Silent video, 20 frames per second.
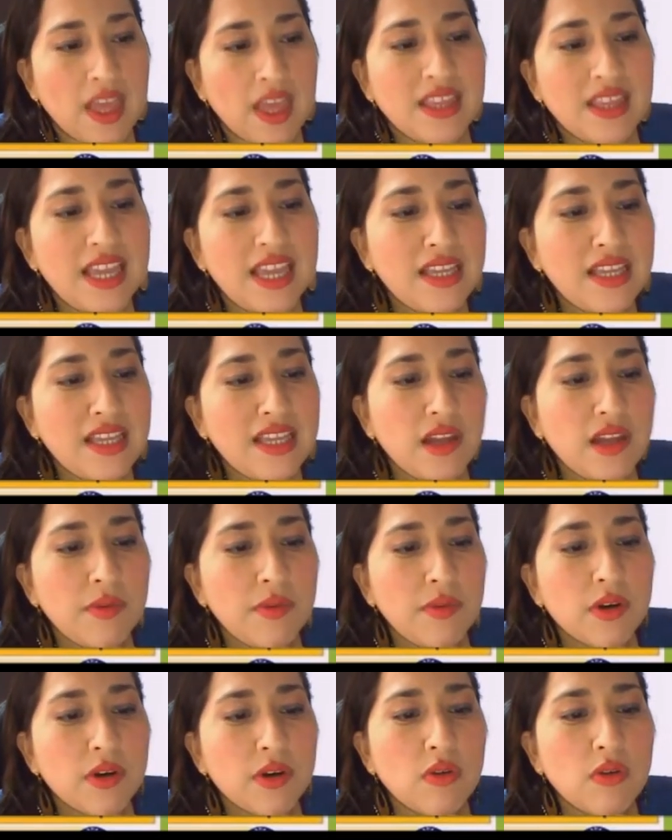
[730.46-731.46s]
They
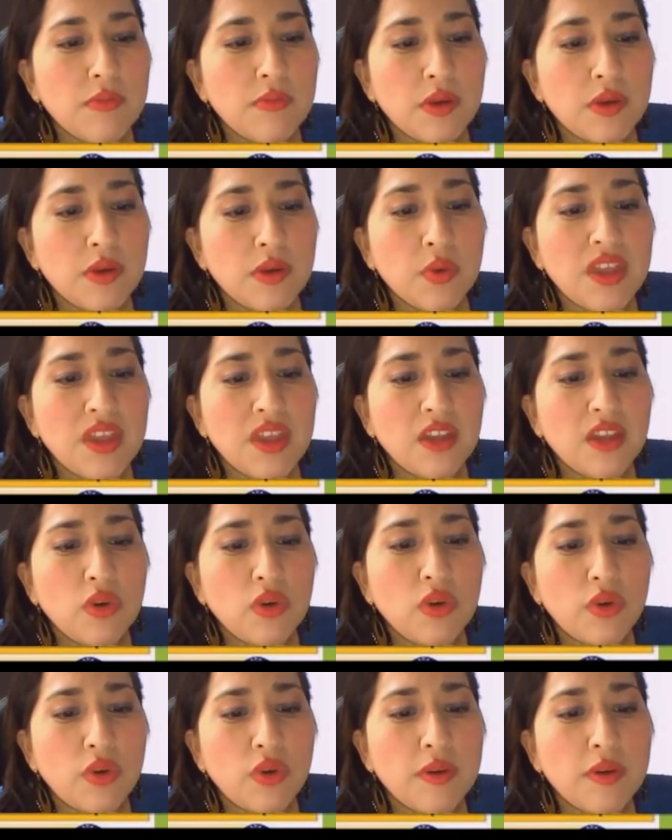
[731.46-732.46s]
never combine with
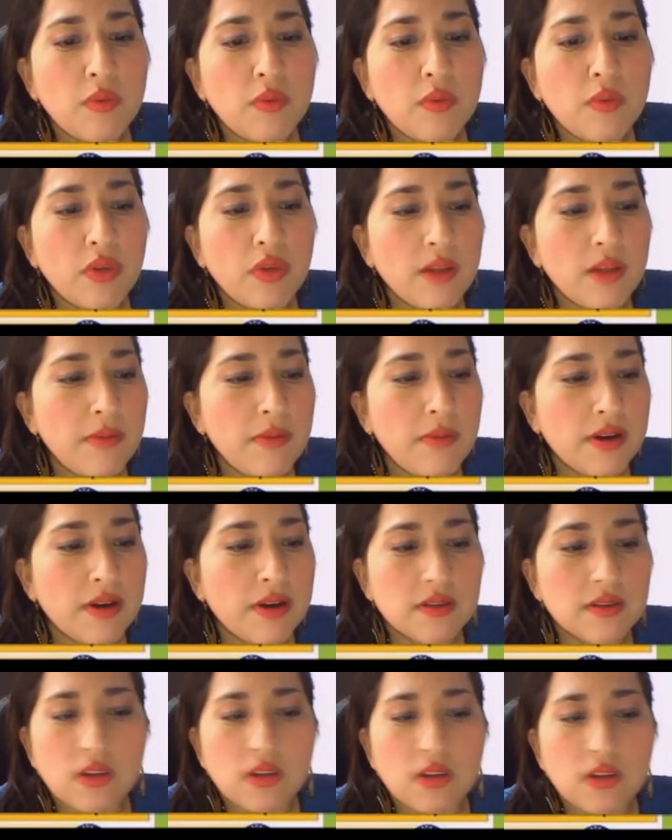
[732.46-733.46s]
another modal
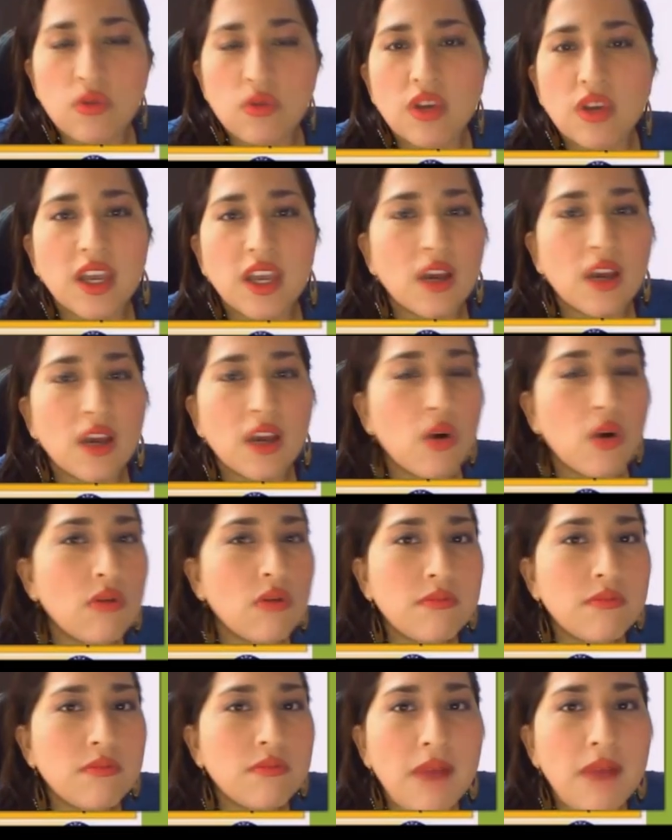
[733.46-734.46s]
verbs. You can
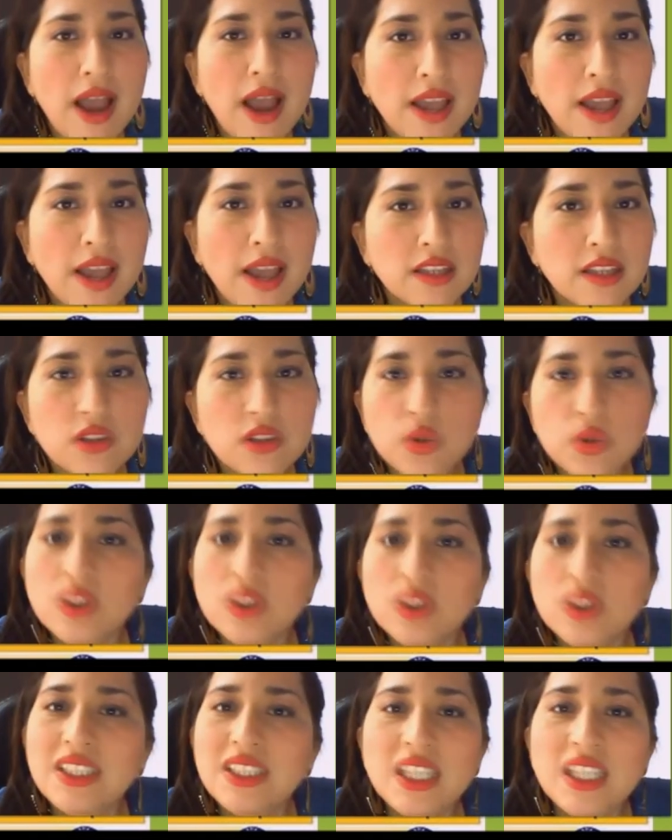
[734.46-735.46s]
combine
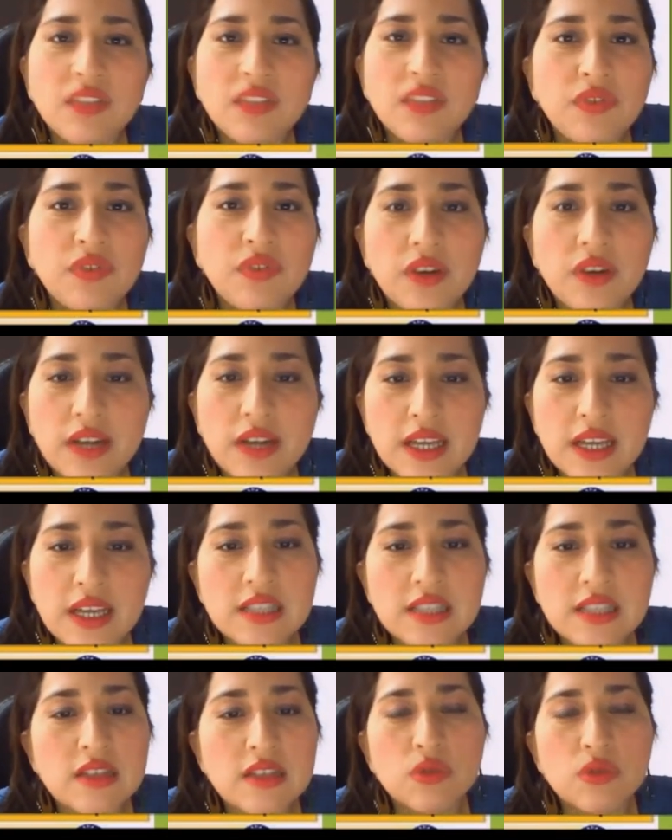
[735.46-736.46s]
two
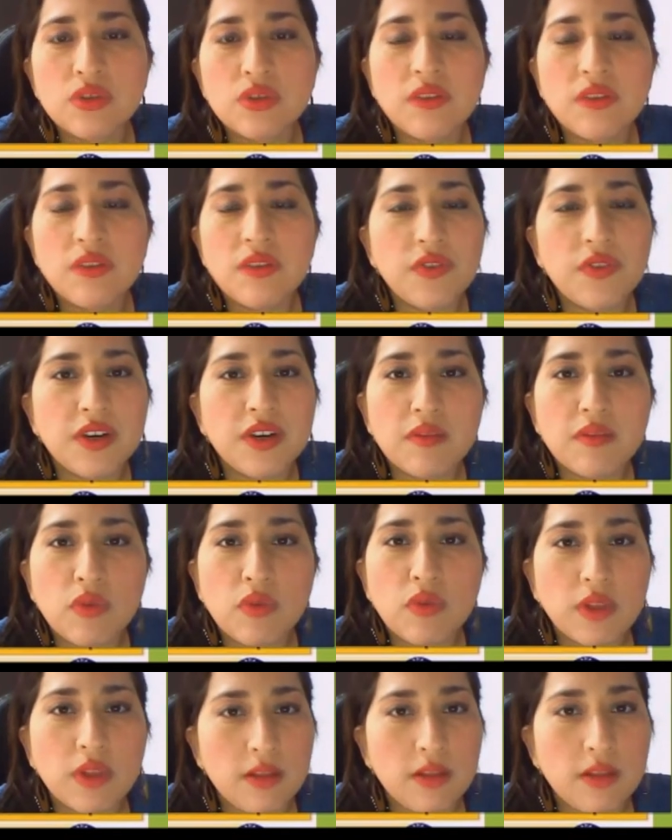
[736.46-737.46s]
different
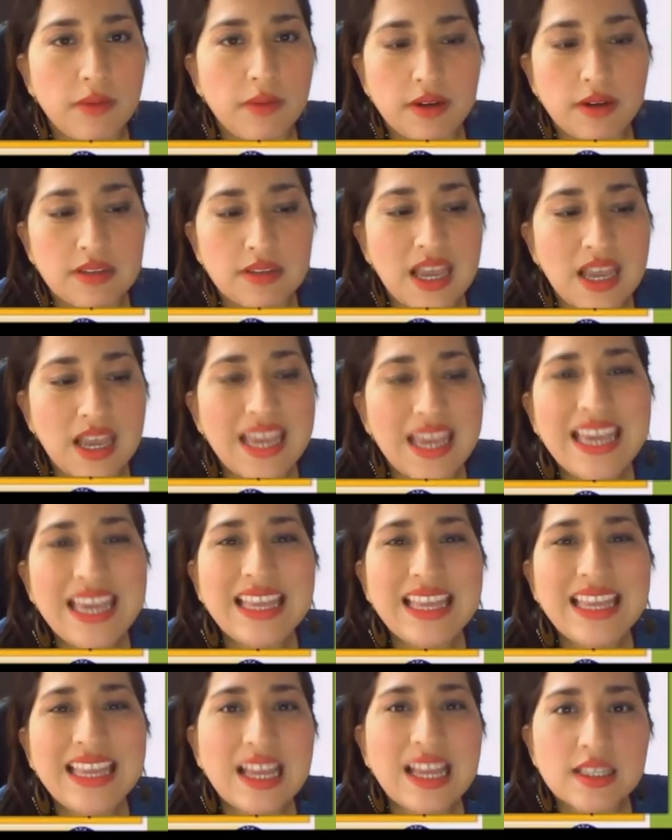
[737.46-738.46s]
modal verbs
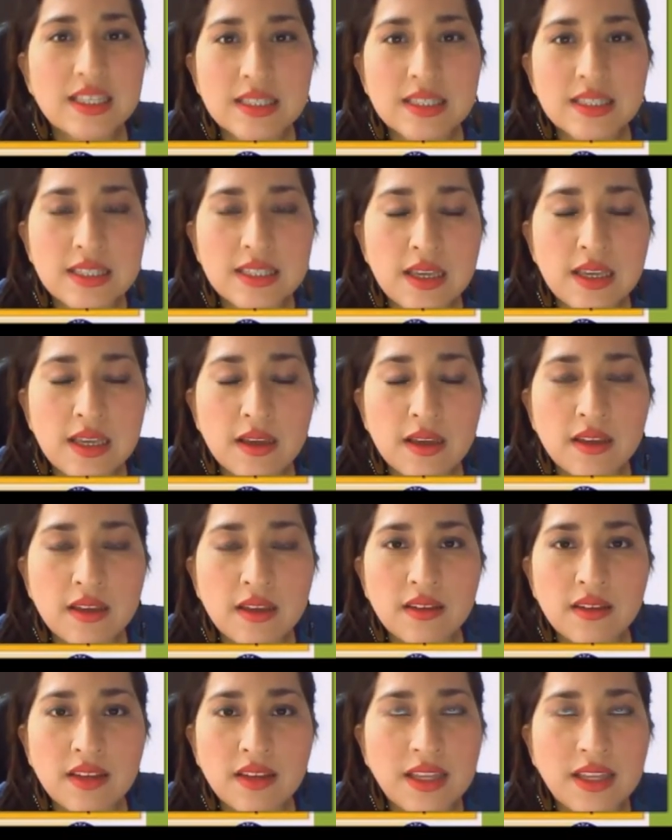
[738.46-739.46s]
in a
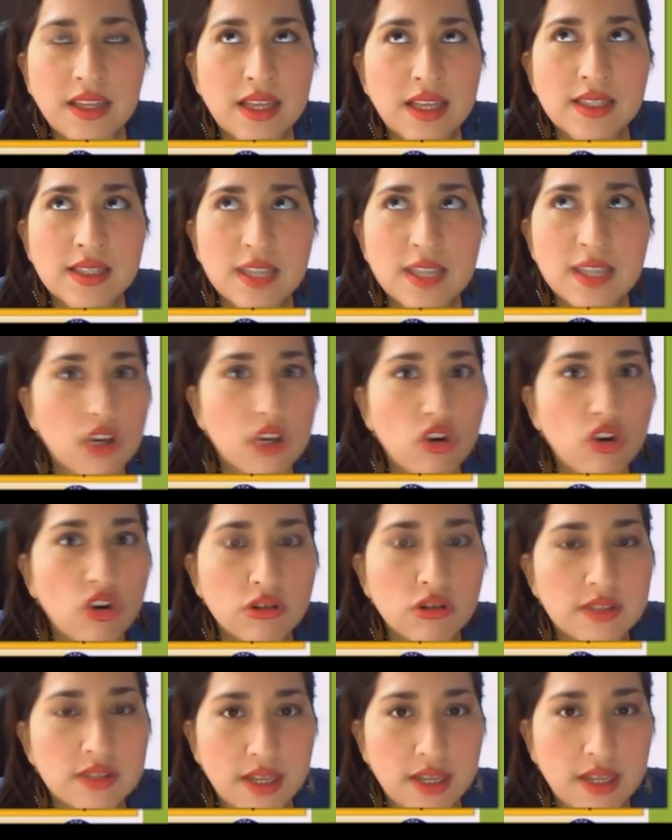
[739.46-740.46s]
single
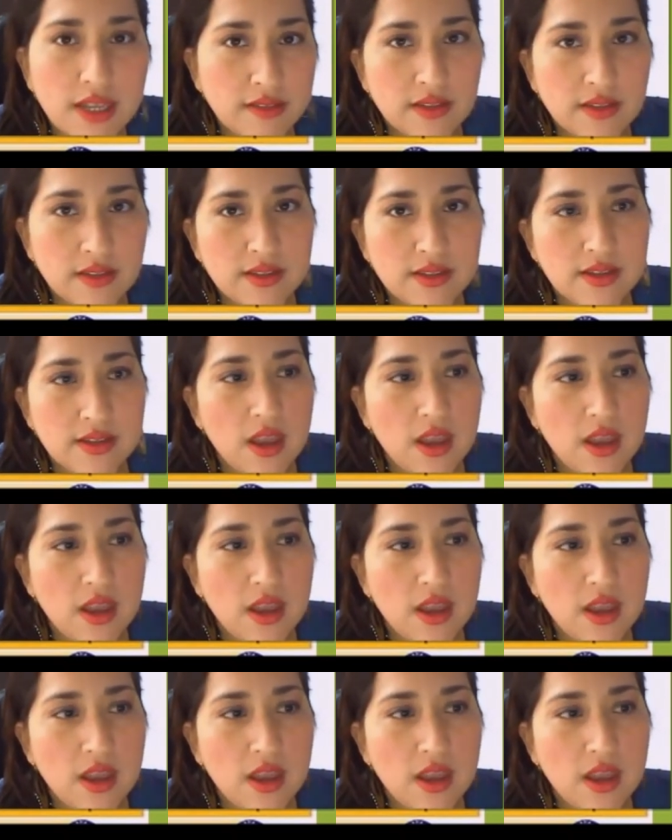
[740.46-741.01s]
sentence.